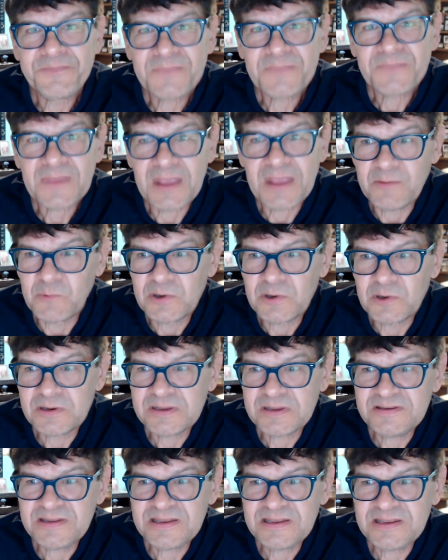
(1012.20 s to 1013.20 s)
and we'll
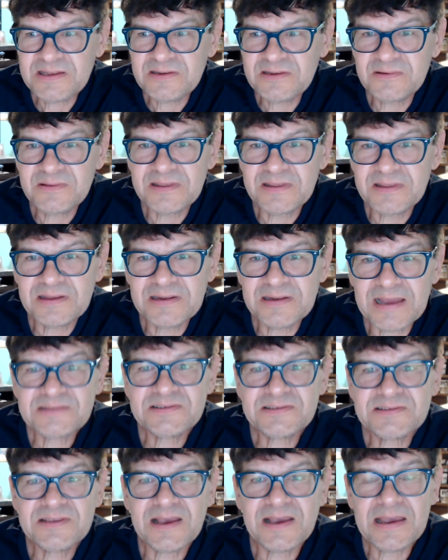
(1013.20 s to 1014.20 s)
continue the
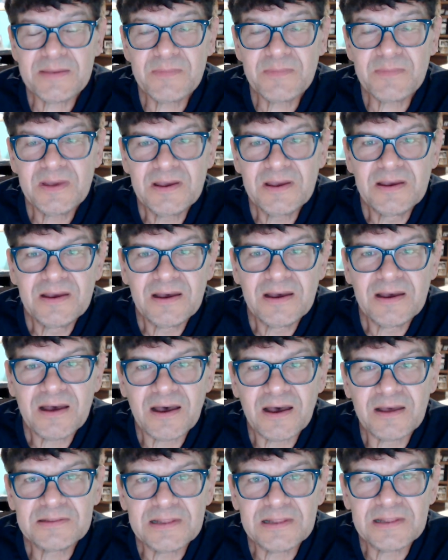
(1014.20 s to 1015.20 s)
next time
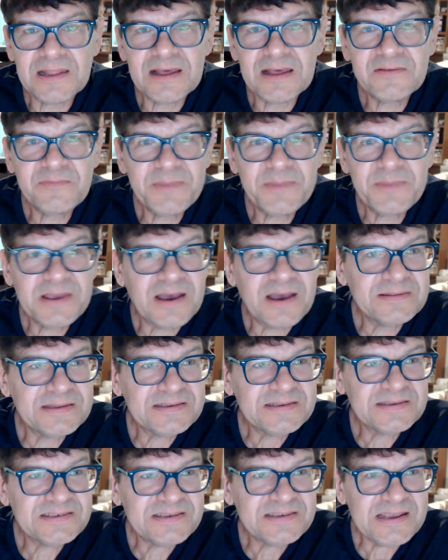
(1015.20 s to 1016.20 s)
on Love Beyond the
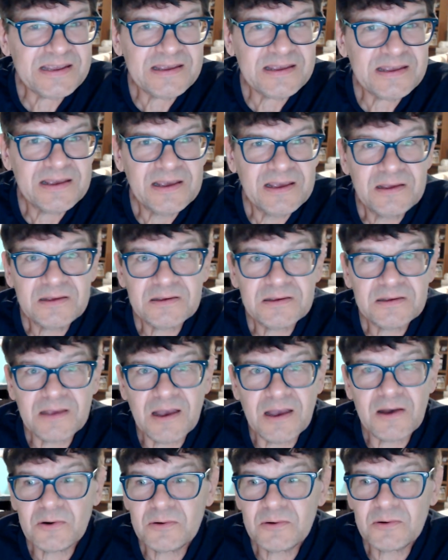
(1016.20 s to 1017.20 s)
Sea.
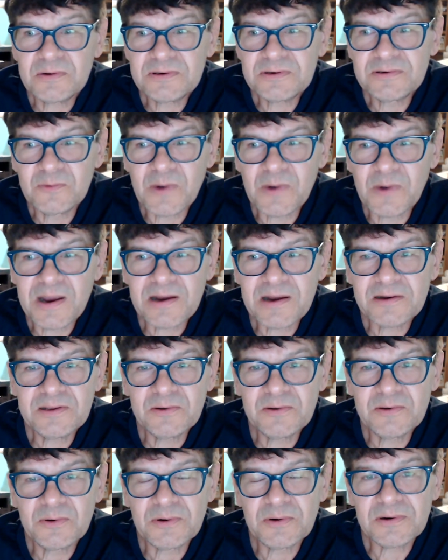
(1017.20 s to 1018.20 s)
Go where
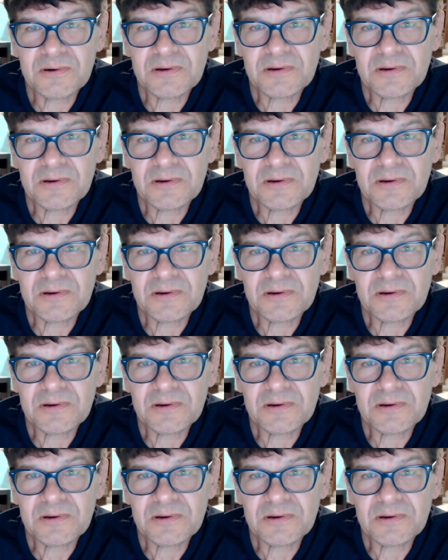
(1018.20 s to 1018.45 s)
you're